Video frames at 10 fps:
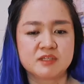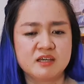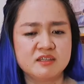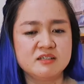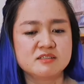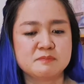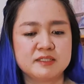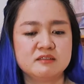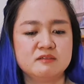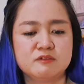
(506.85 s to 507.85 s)
I think it's
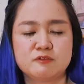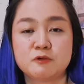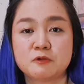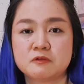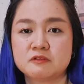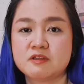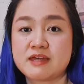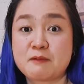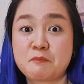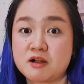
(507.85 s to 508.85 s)
better to throw
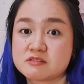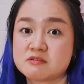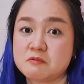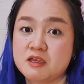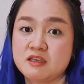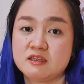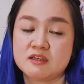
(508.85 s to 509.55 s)
that box away,